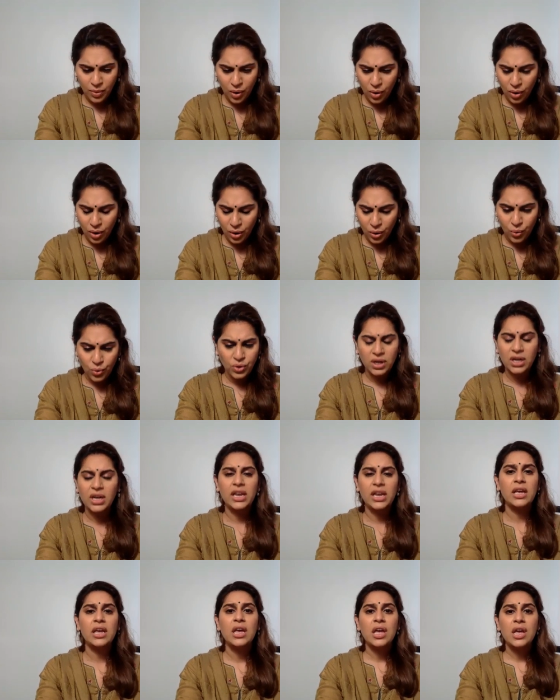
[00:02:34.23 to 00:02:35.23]
only
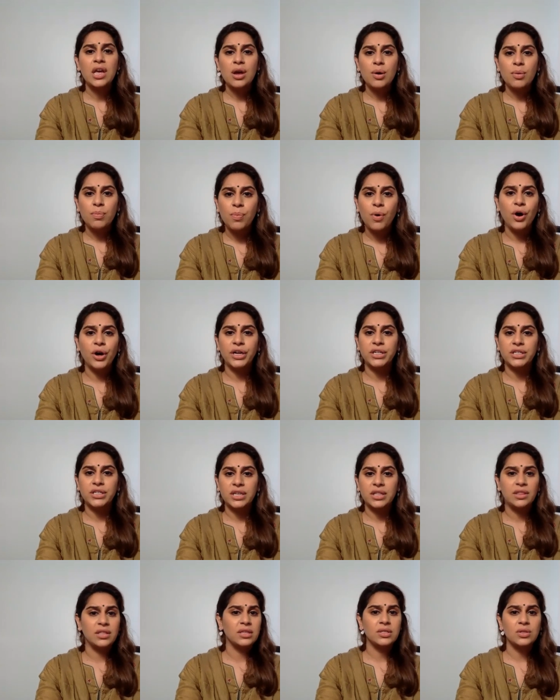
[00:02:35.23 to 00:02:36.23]
point in
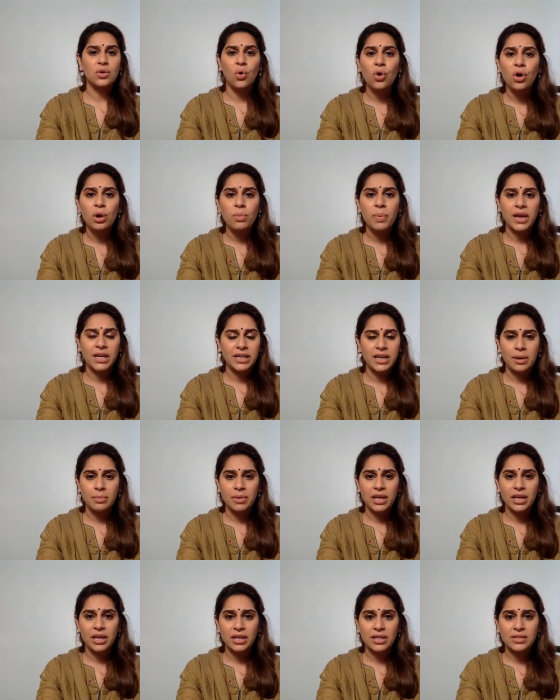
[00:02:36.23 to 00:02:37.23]
this whole pandemic
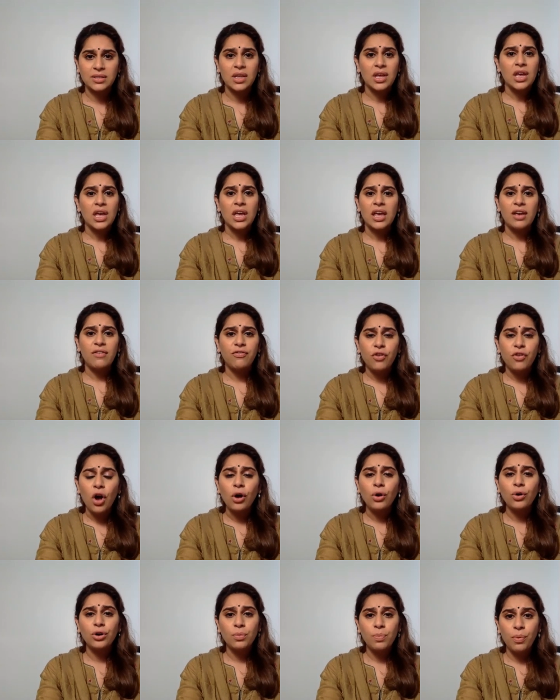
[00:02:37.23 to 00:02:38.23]
is if you're
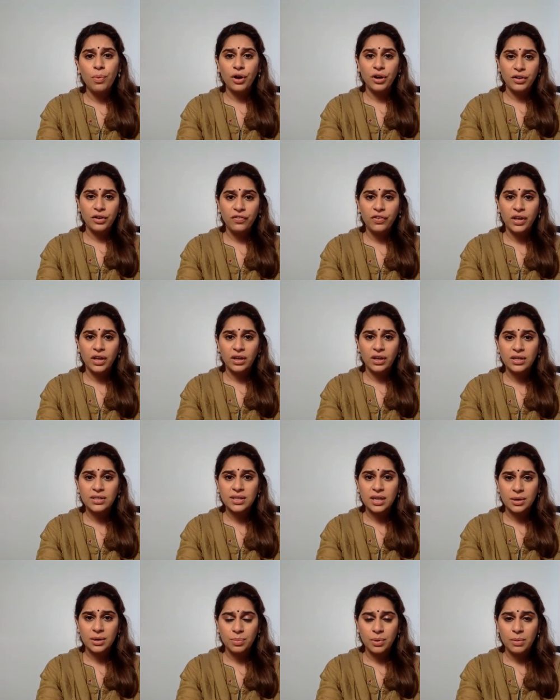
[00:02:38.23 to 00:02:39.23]
going to point fingers at
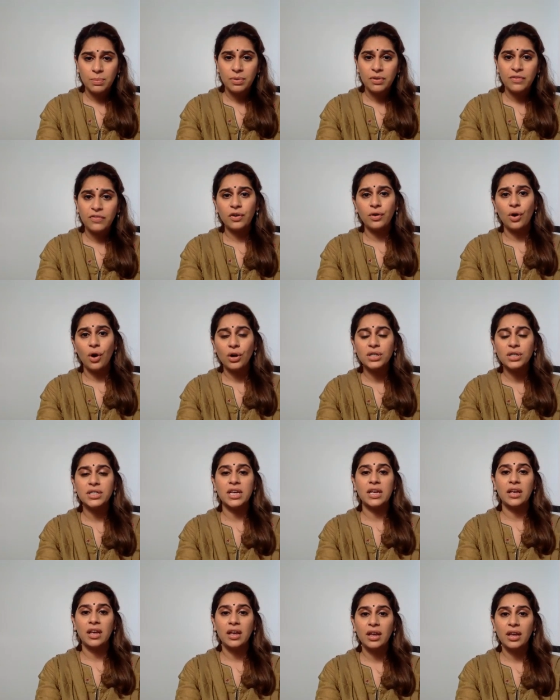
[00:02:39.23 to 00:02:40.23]
people for not
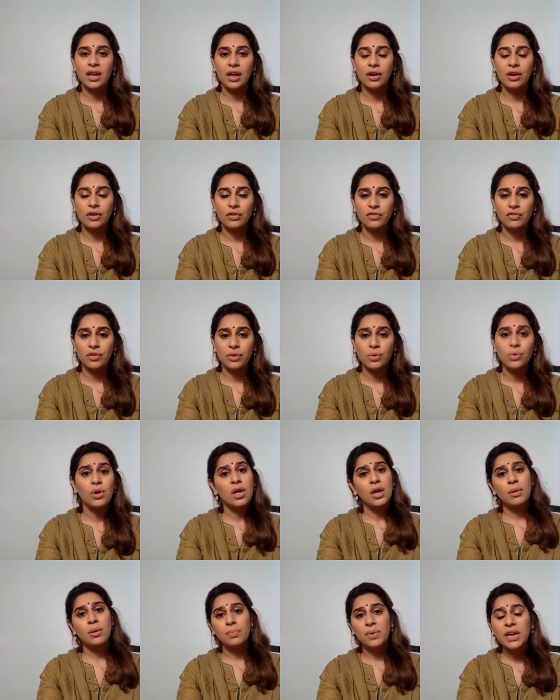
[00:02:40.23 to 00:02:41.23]
taking care of you,
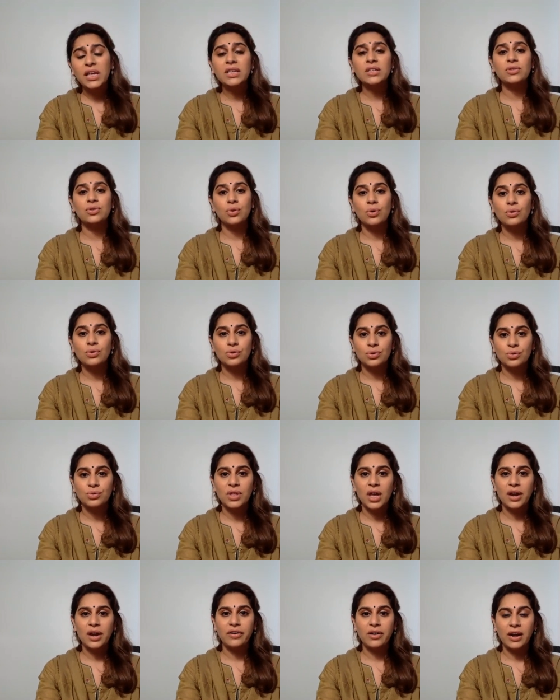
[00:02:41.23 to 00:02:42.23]
please don't do
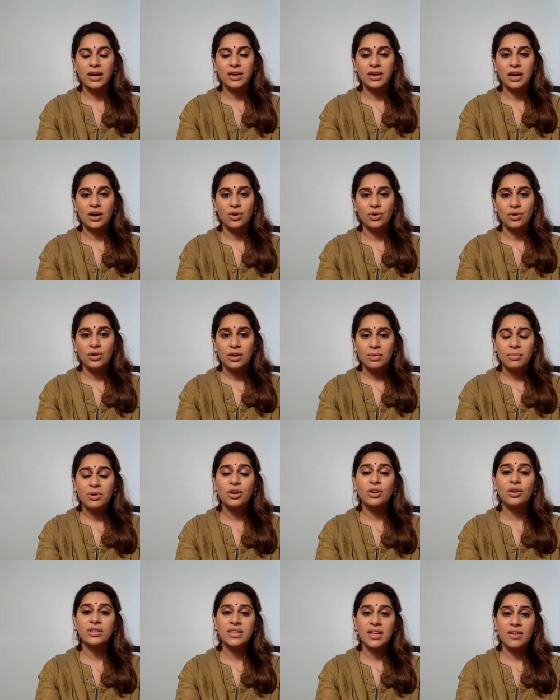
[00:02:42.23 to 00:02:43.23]
that right now, because
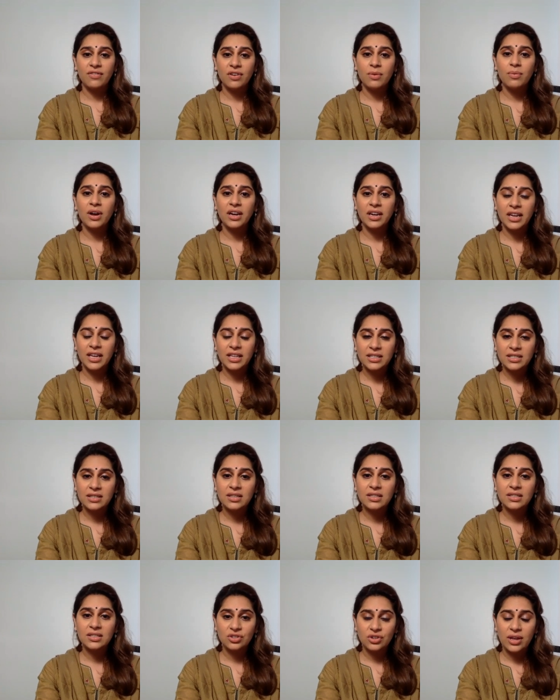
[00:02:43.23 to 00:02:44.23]
everyone needs the
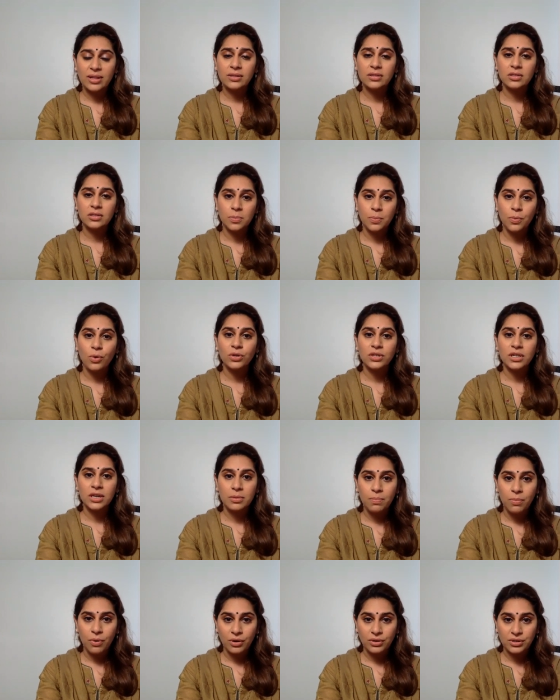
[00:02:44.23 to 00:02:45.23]
strength, support, and
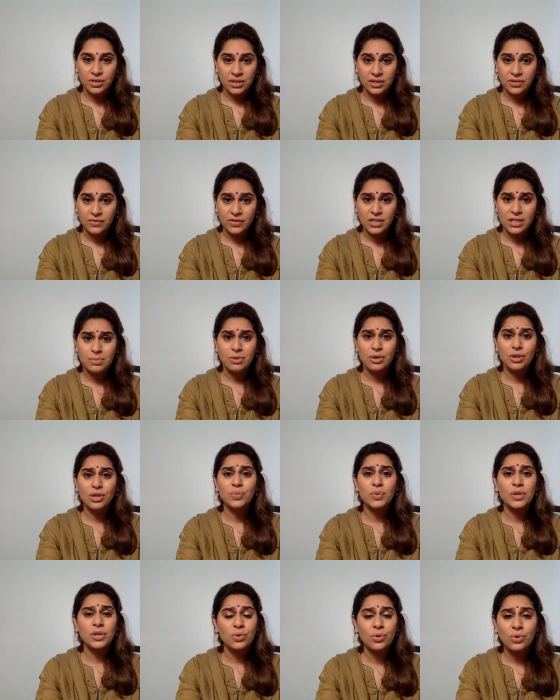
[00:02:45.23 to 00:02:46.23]
positivity, because we
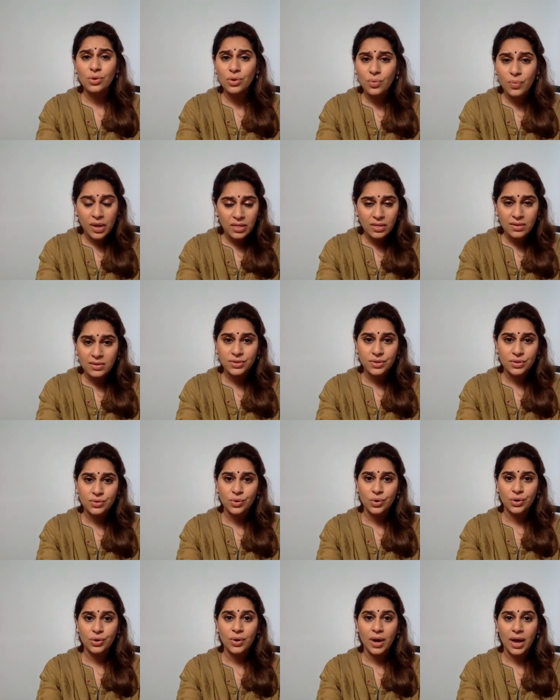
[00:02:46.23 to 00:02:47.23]
don't know when this is going
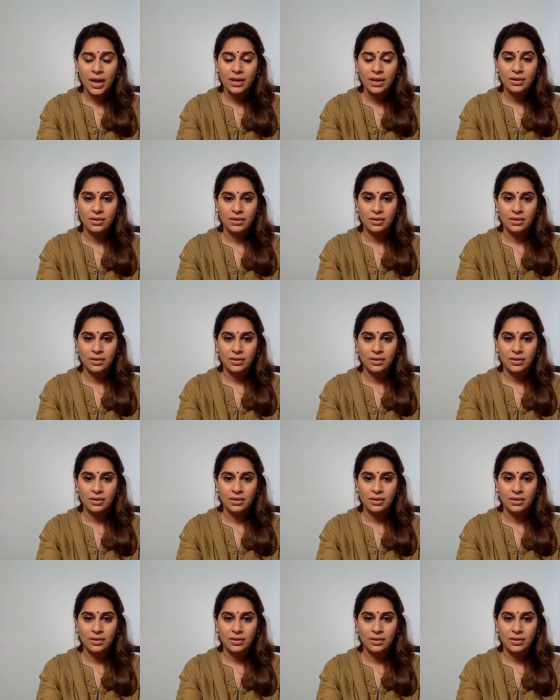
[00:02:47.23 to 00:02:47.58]
to end.